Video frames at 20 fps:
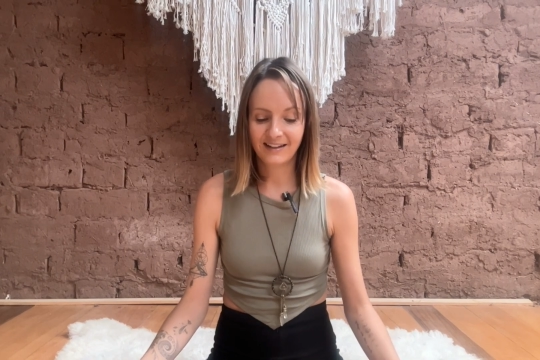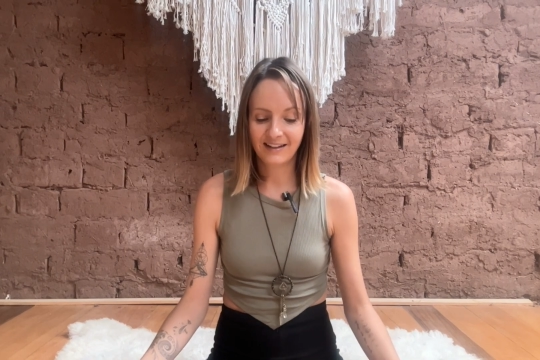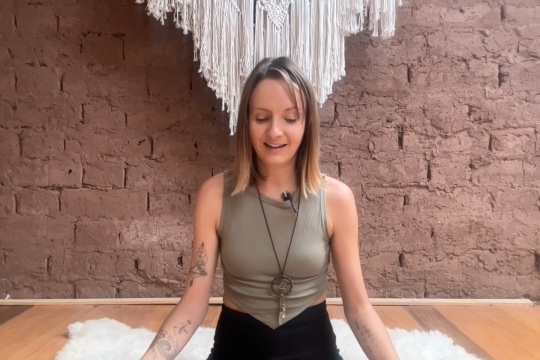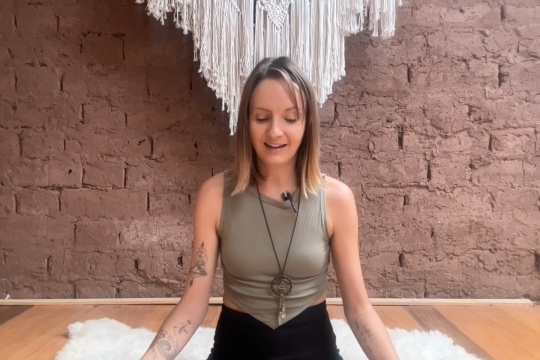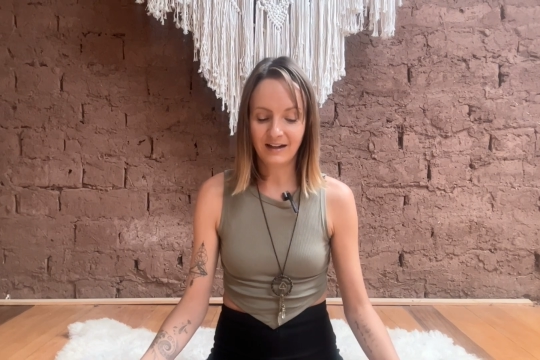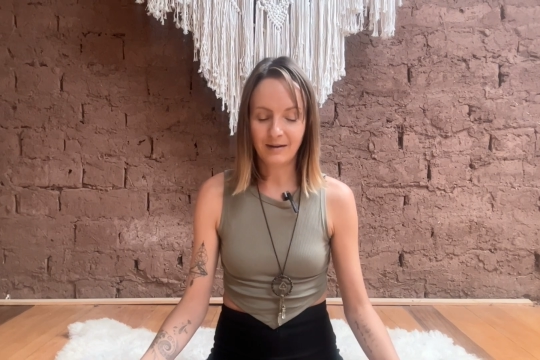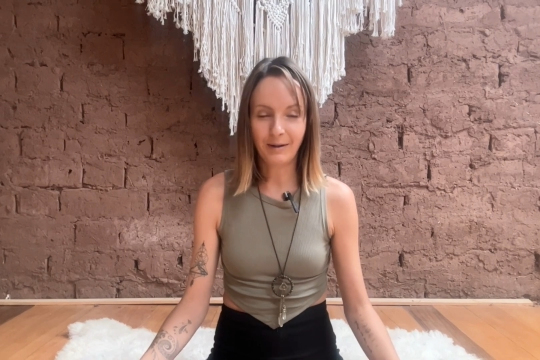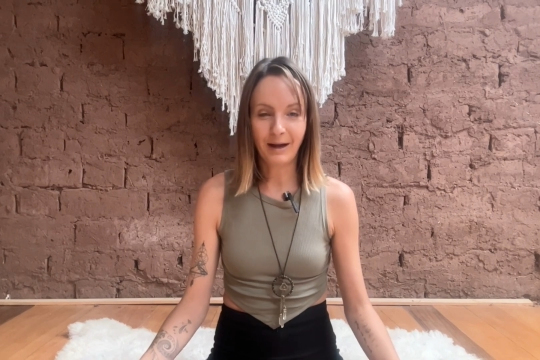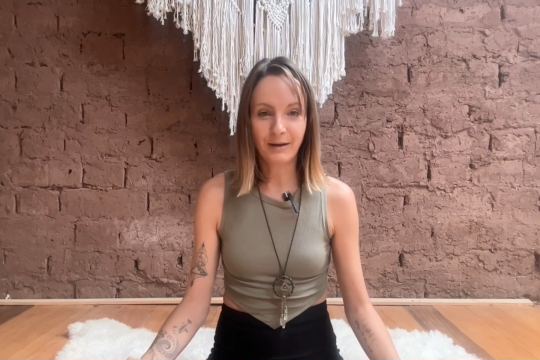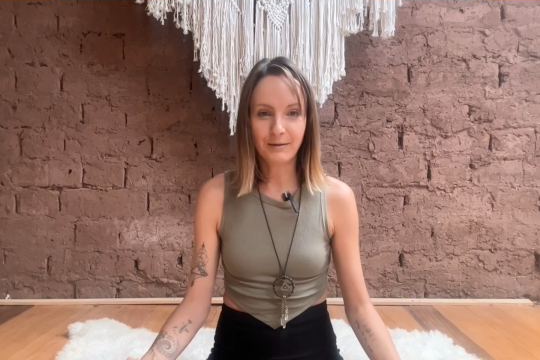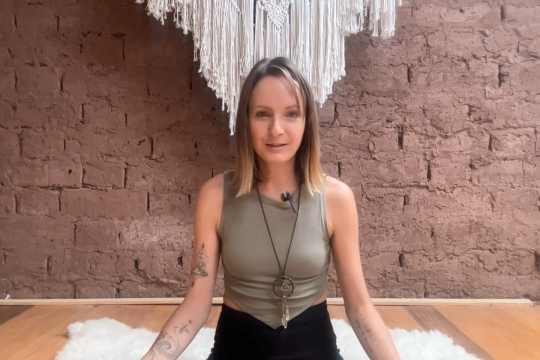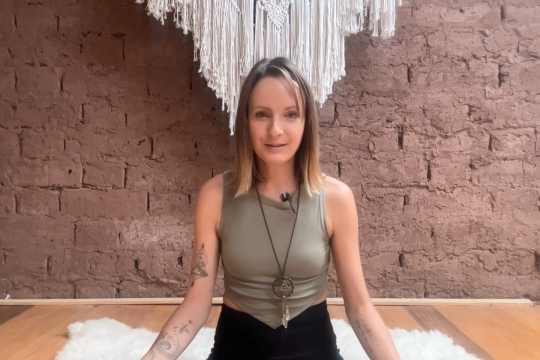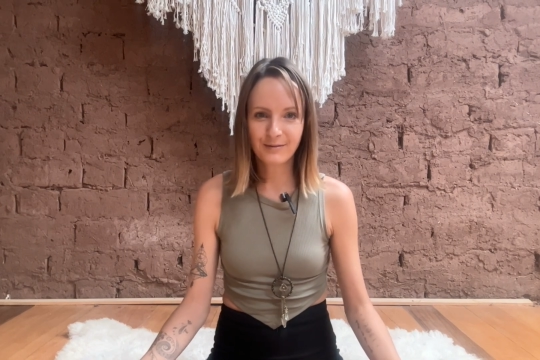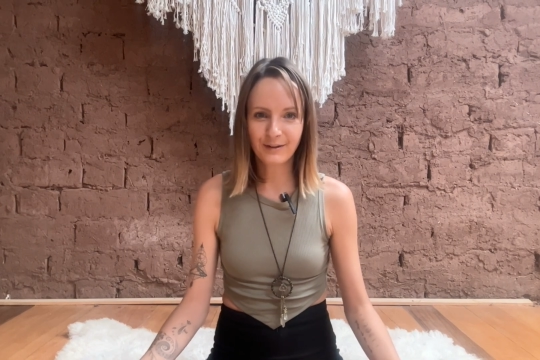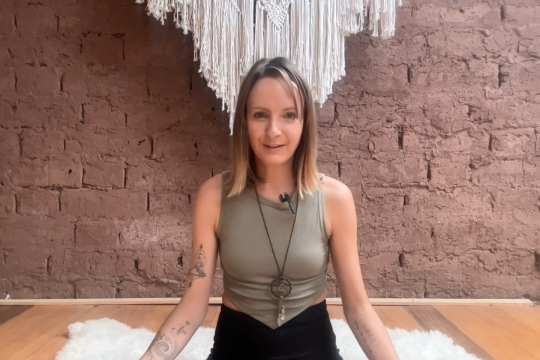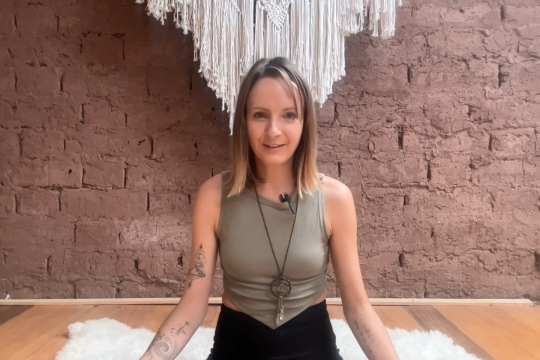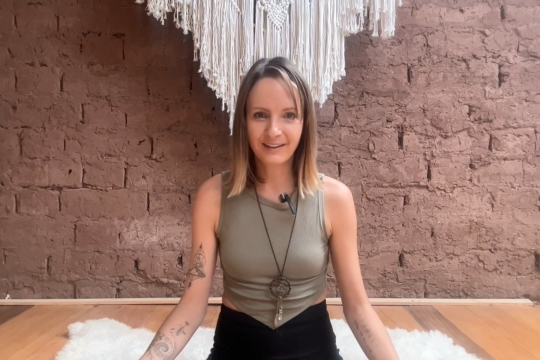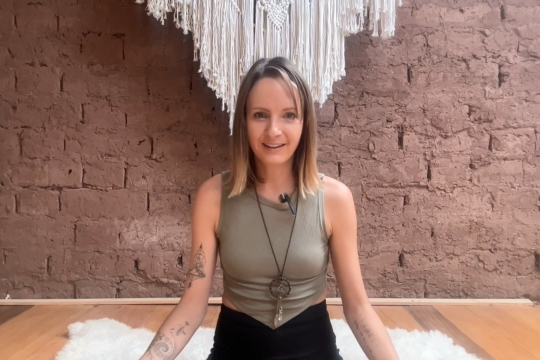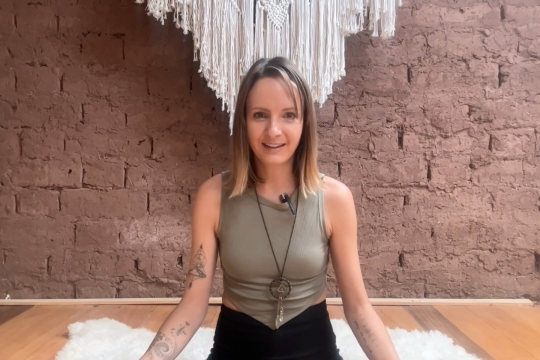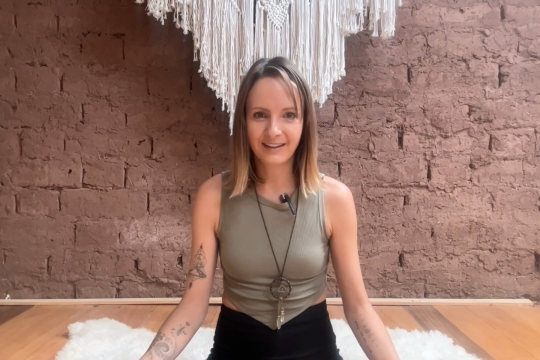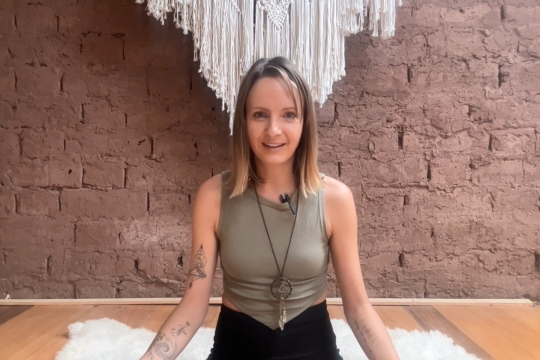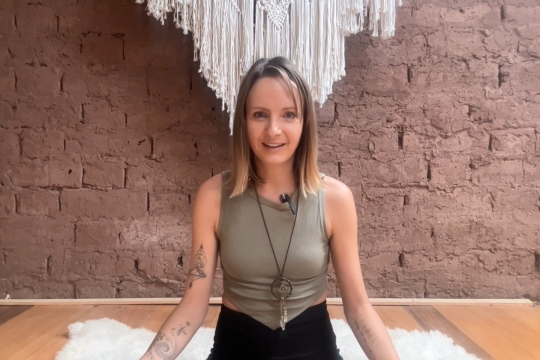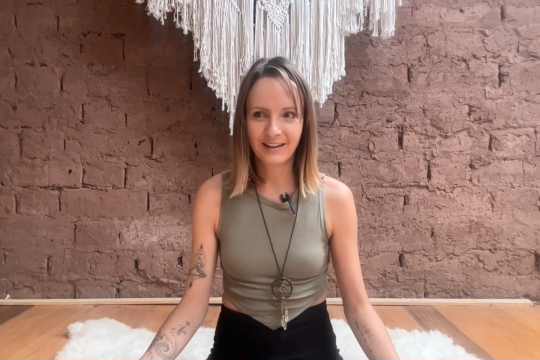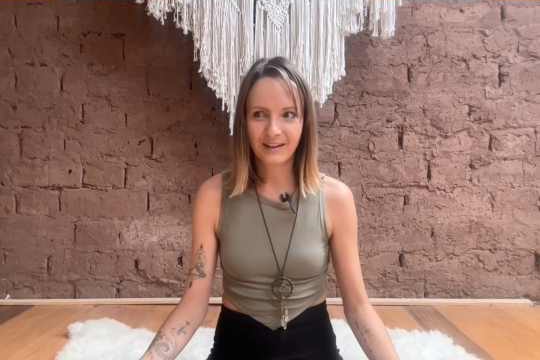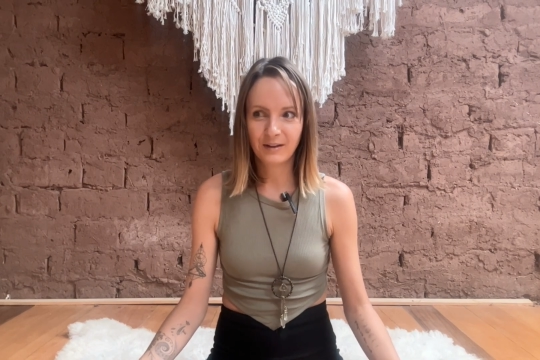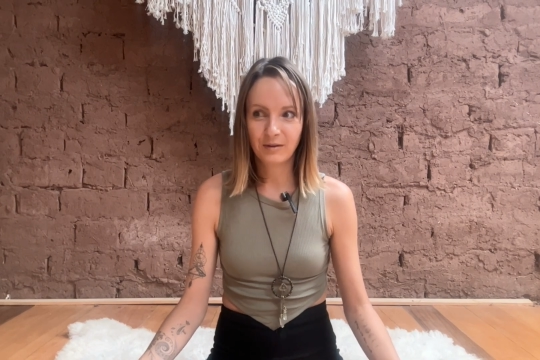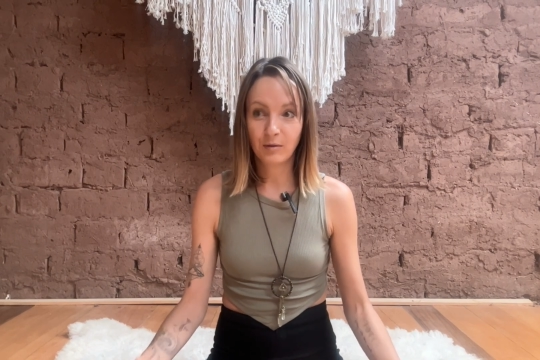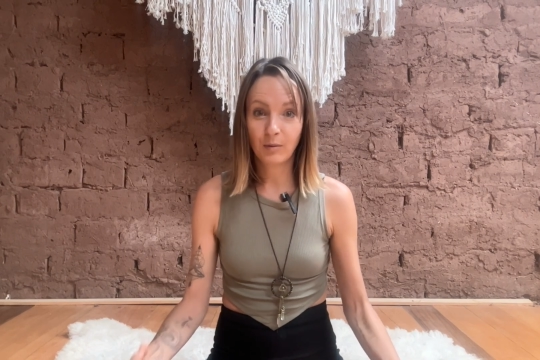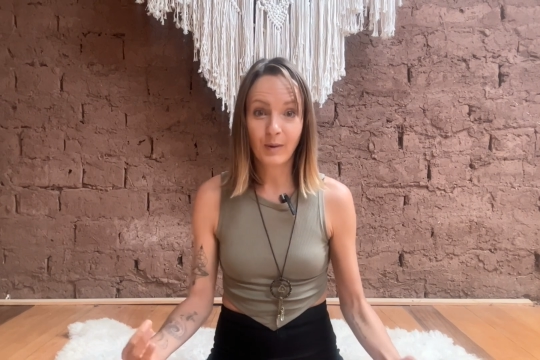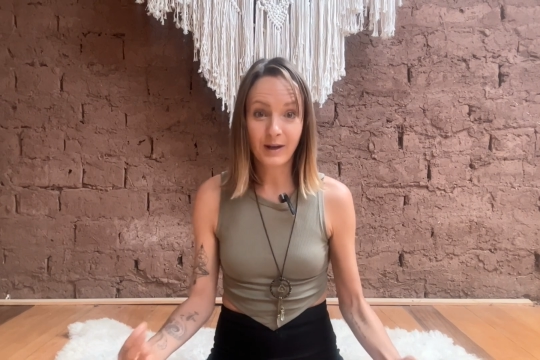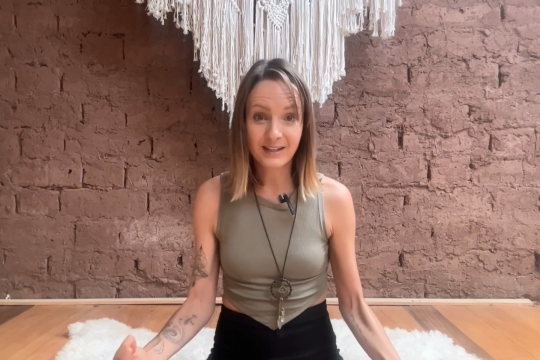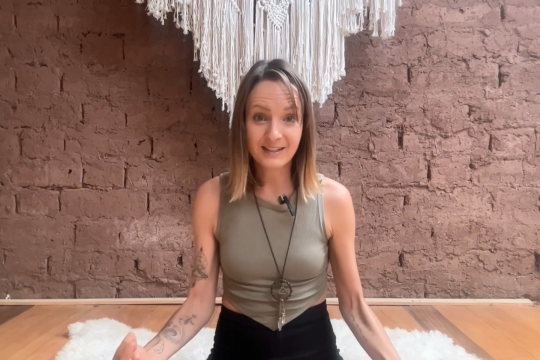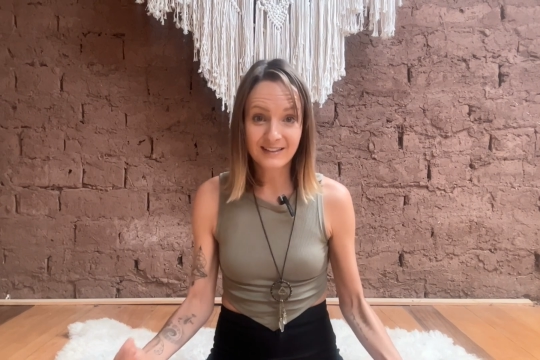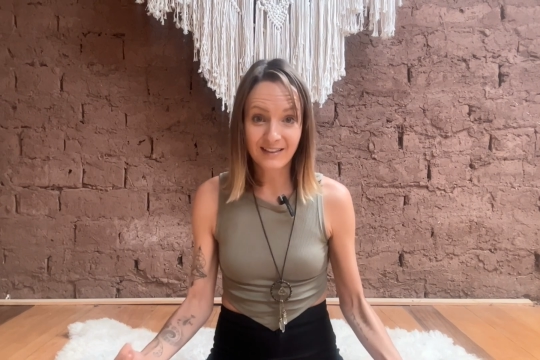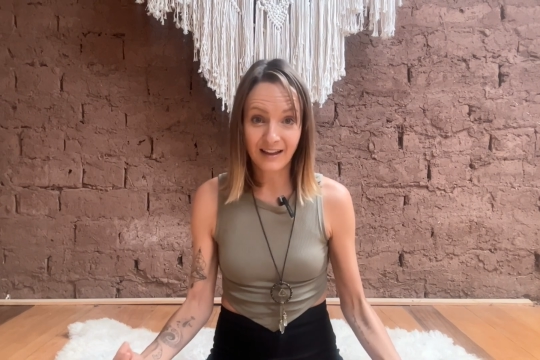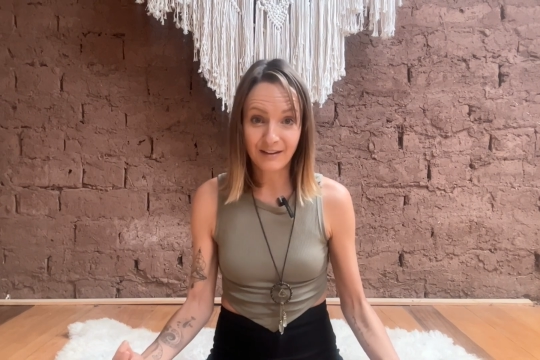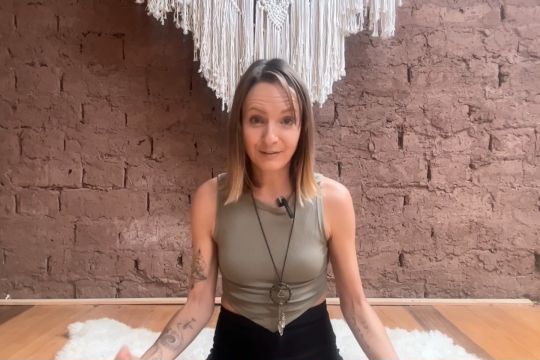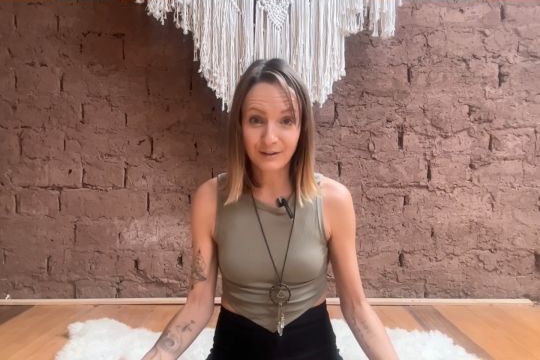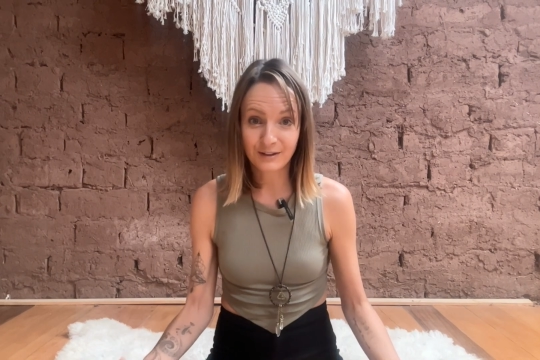Um, I always felt like, when is life